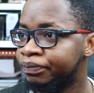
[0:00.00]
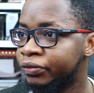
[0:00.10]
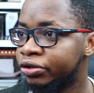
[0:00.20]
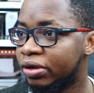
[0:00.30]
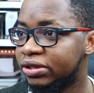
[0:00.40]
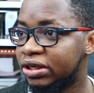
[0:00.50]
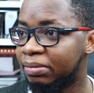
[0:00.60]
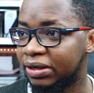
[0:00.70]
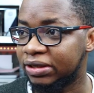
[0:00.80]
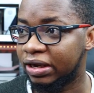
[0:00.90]
So I'll set
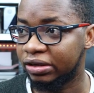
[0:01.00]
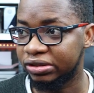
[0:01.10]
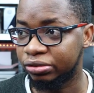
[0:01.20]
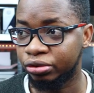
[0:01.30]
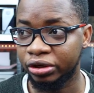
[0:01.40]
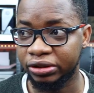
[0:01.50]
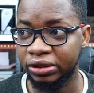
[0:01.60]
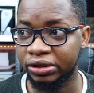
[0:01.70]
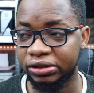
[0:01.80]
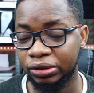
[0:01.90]
my tags, do not
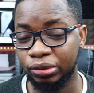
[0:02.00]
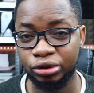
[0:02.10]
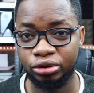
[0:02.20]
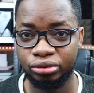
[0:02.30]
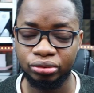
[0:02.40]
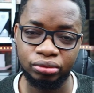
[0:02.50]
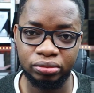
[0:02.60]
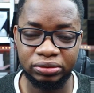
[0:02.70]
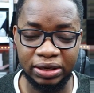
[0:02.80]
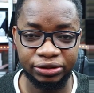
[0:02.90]
delete equals true.
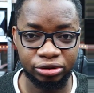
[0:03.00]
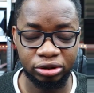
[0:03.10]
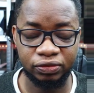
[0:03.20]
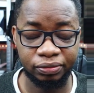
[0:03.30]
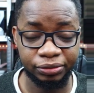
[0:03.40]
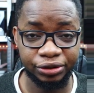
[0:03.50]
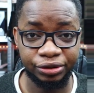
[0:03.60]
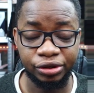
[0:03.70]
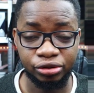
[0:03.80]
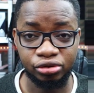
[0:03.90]
That is just for me
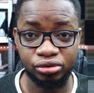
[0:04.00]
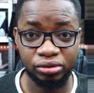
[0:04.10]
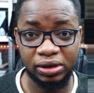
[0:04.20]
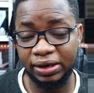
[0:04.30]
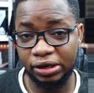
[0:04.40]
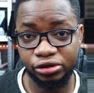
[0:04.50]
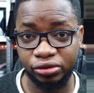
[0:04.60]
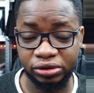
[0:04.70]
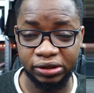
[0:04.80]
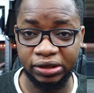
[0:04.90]
to know that I
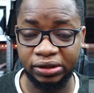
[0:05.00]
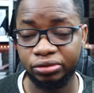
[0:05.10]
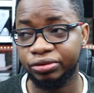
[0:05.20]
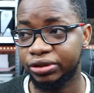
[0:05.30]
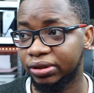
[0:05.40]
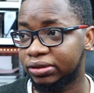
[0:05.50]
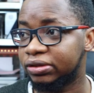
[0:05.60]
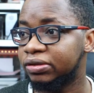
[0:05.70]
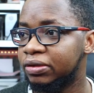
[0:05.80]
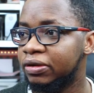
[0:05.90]
shouldn't delete this resource.
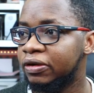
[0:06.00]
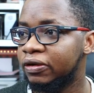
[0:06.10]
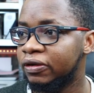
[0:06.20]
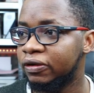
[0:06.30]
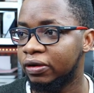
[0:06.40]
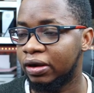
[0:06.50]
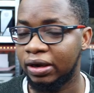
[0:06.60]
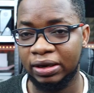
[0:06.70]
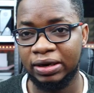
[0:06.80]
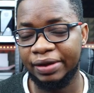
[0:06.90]

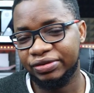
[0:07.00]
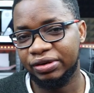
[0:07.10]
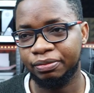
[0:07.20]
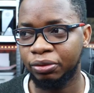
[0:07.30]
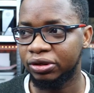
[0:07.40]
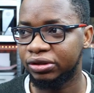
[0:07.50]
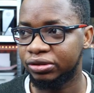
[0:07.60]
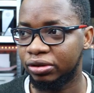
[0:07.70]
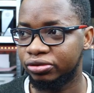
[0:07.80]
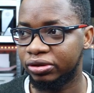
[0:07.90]
And I set some policies
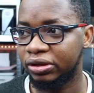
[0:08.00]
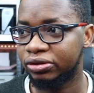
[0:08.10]
not to delete.